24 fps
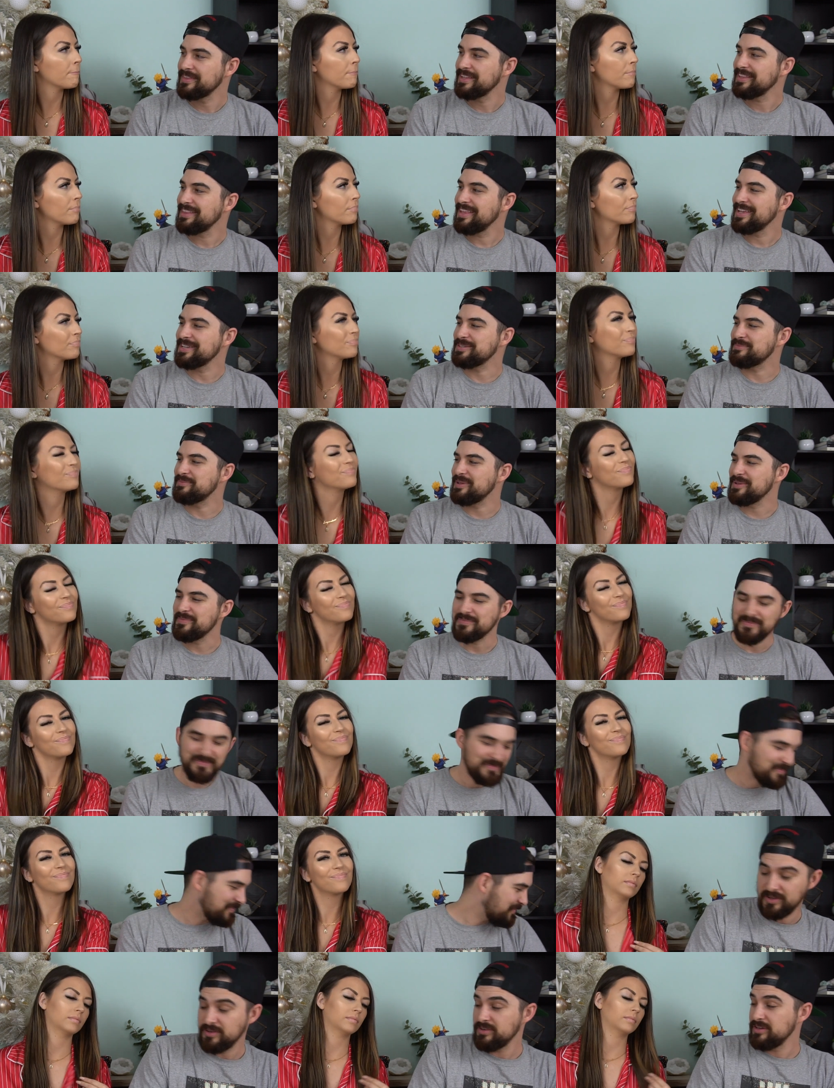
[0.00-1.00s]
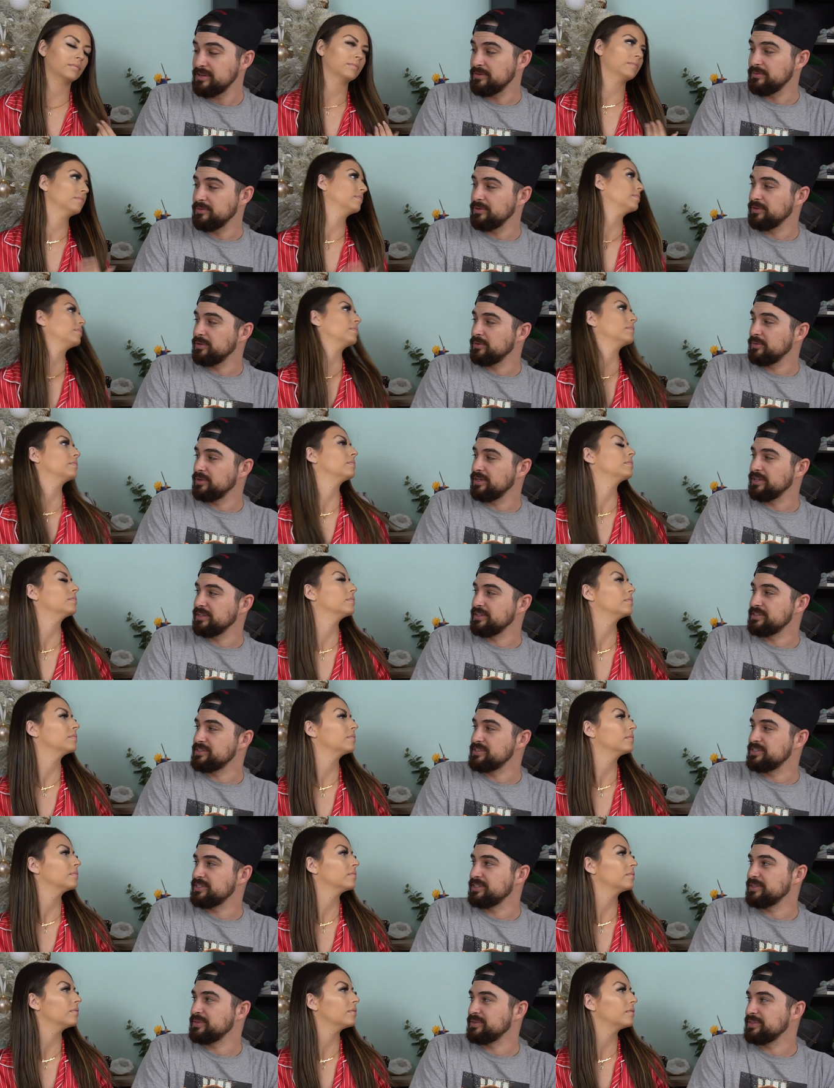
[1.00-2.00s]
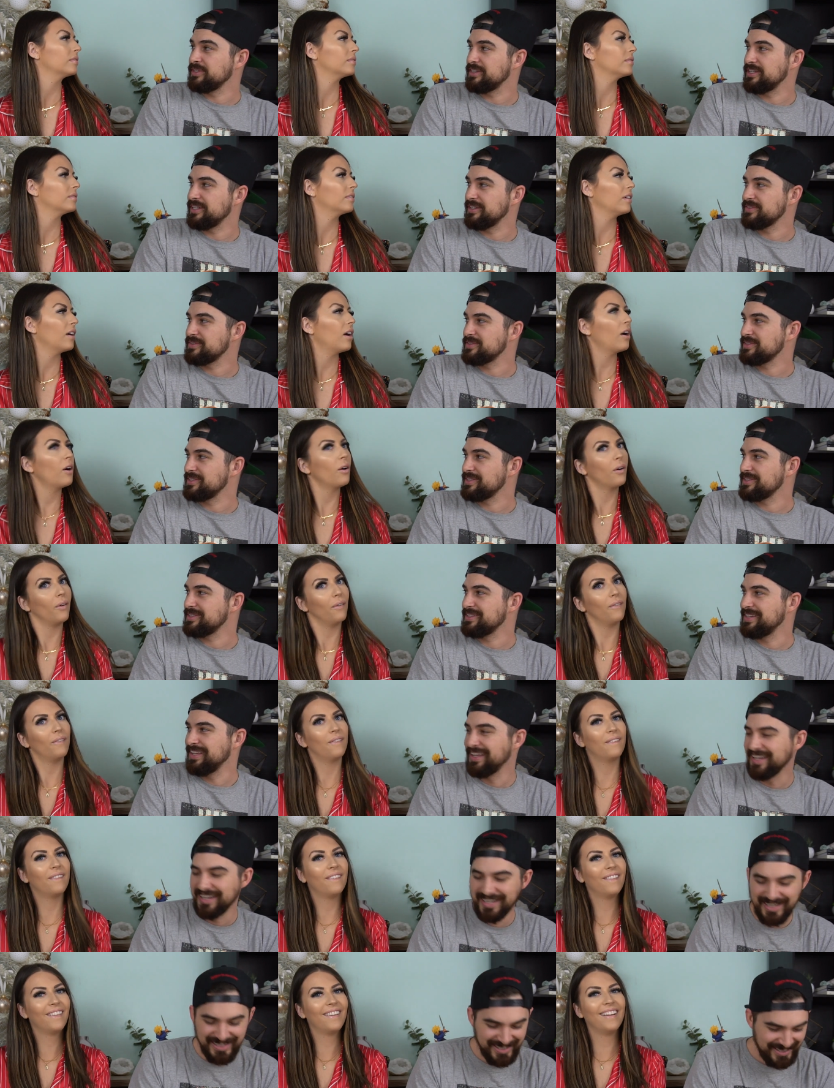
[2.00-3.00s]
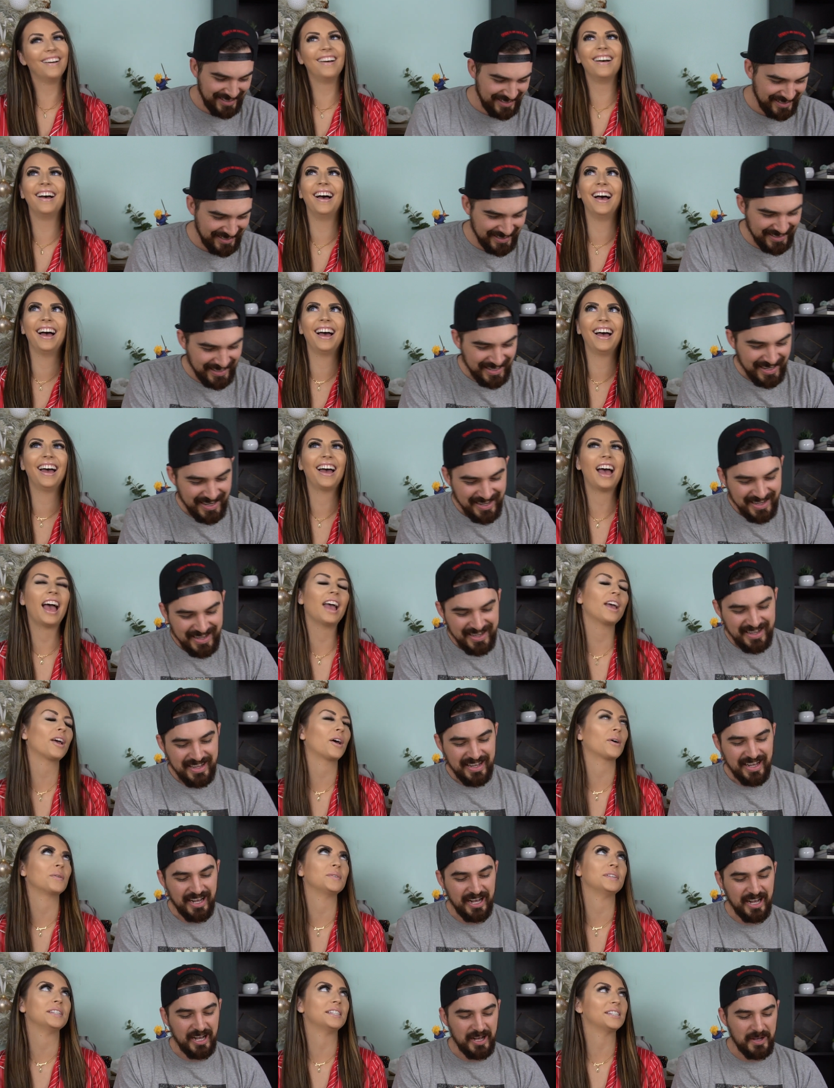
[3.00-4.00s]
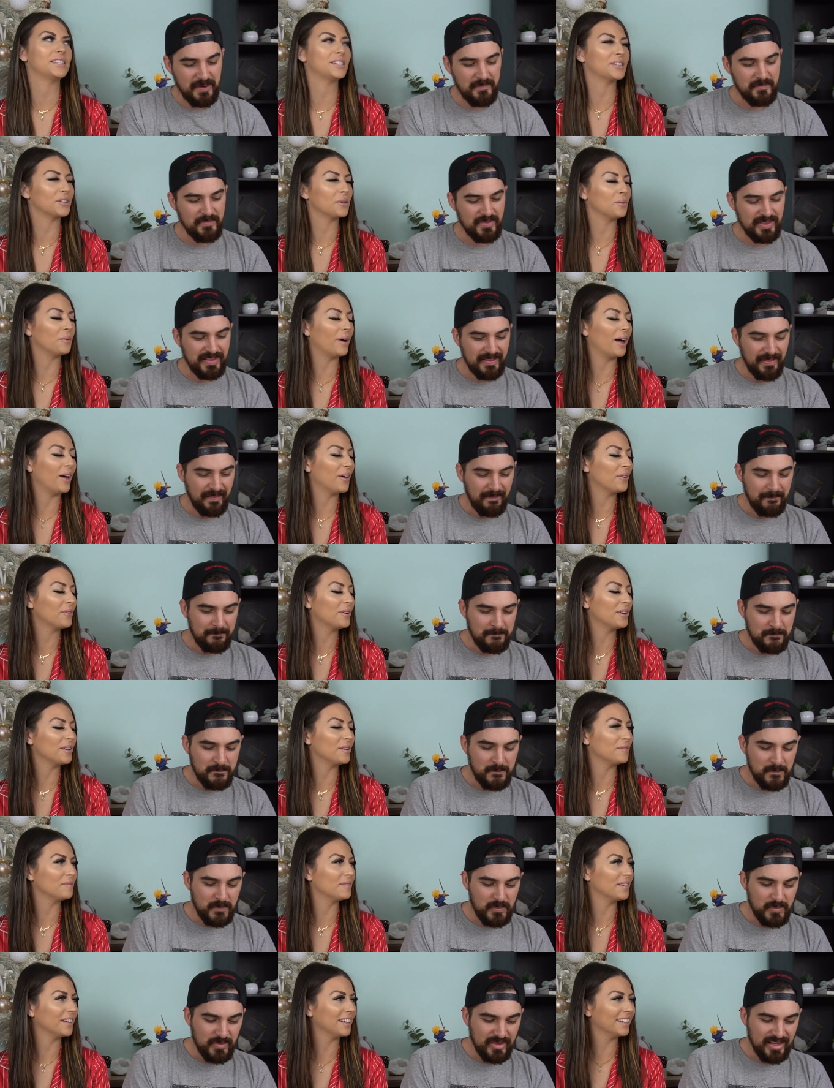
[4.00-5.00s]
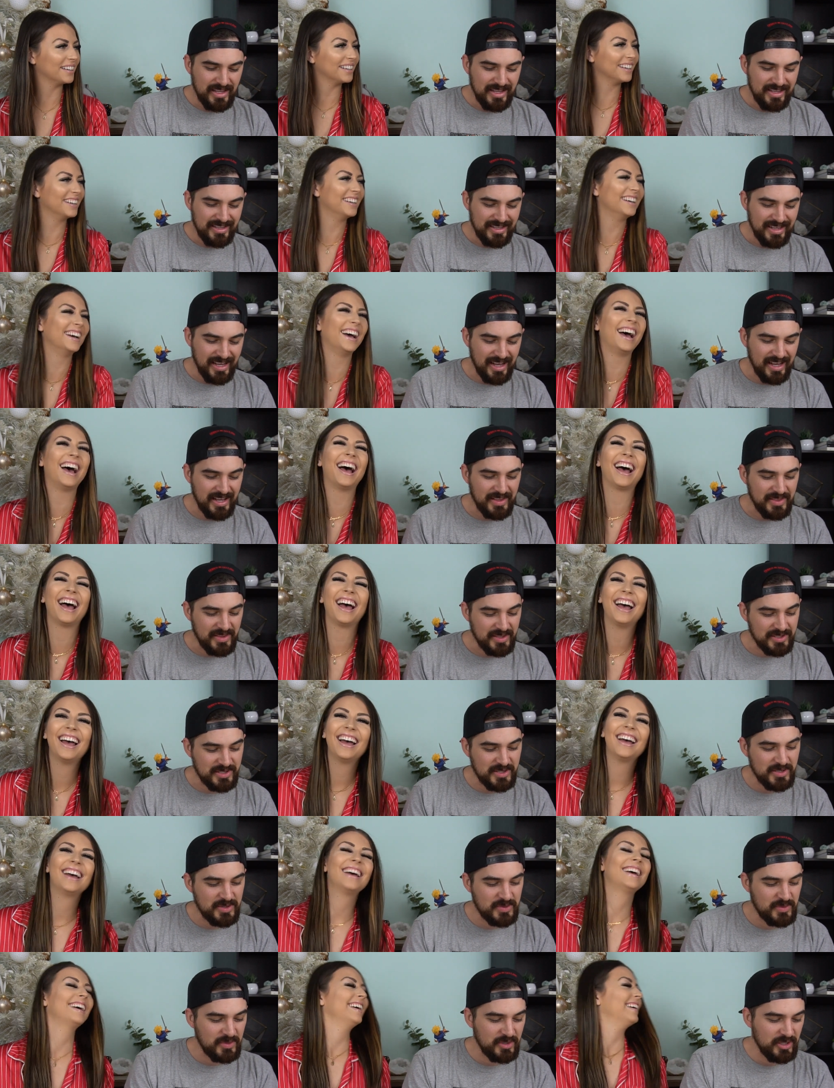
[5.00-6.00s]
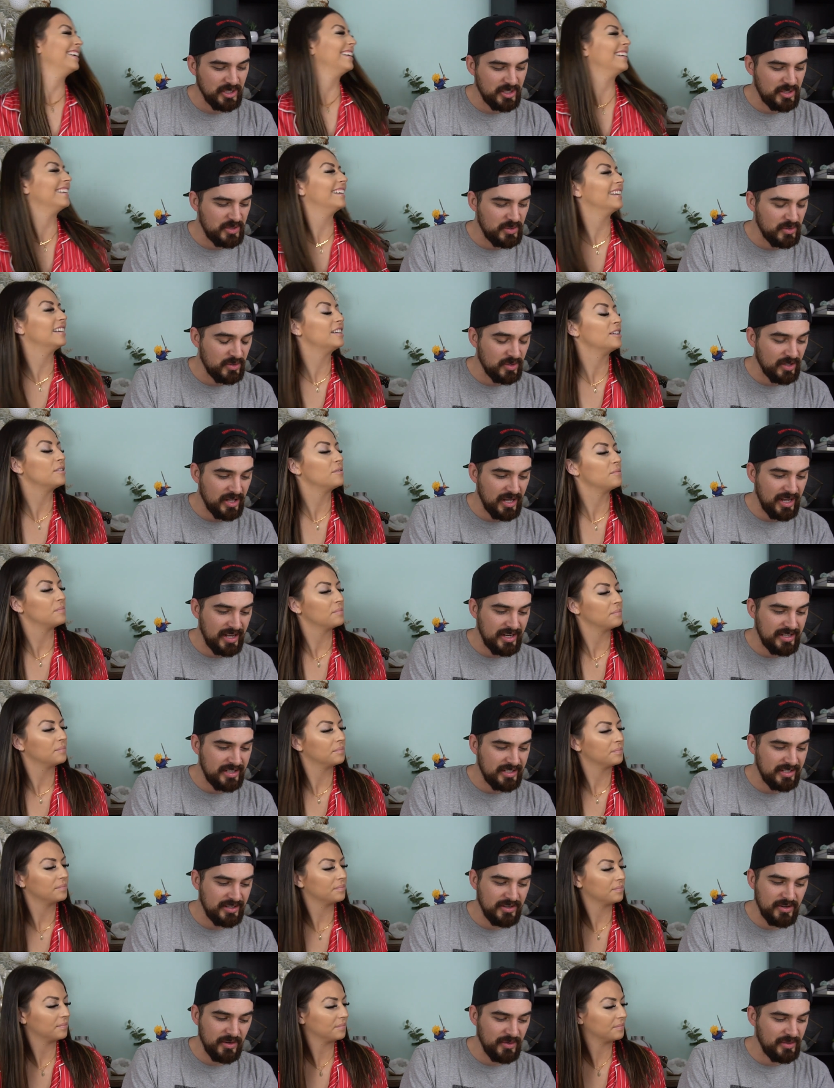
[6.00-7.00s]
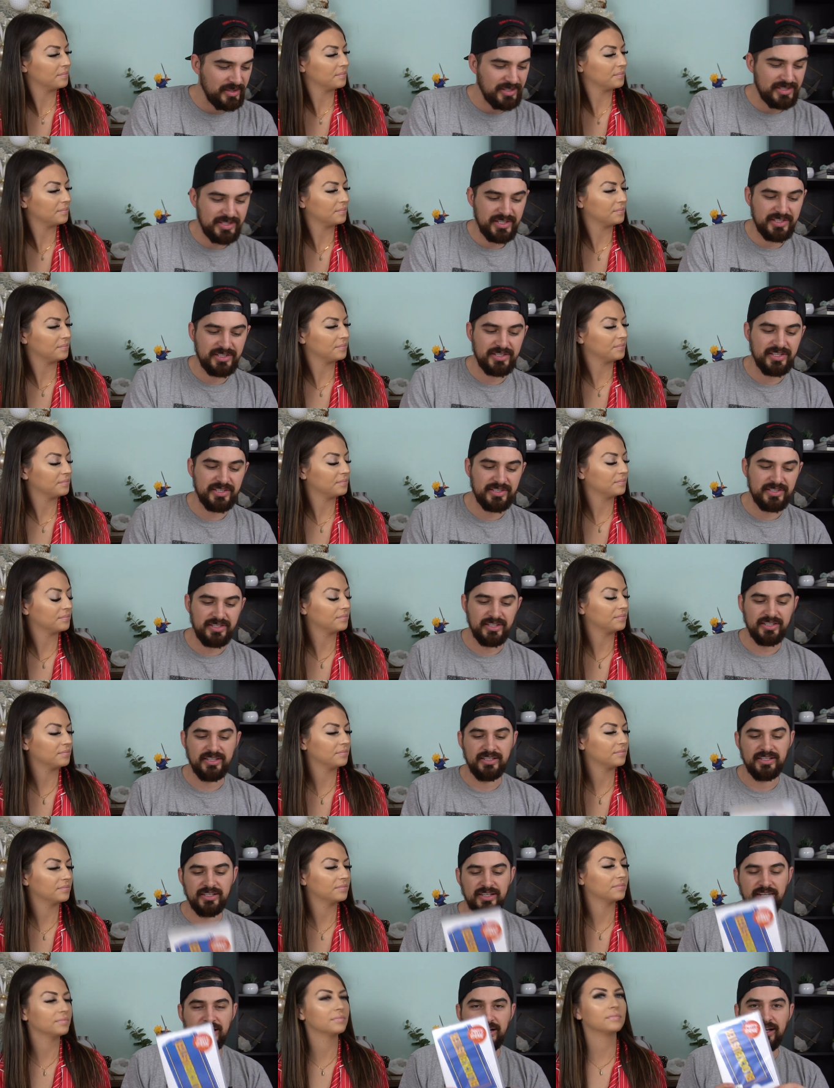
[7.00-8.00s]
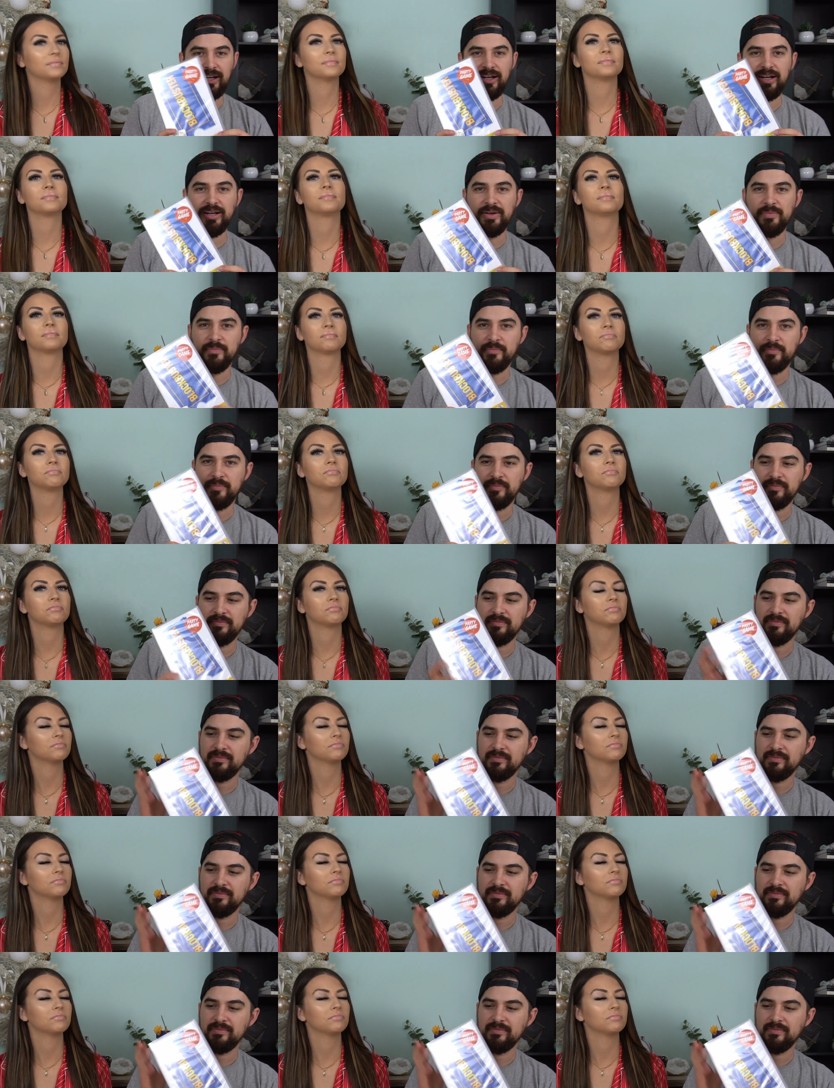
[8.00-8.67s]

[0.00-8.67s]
Speaker 1: Thanks, babe. You did really well this year with gifts. Oh. Let's do well. What do you mean? Yeah, this is really cool. I didn't know this existed. Um...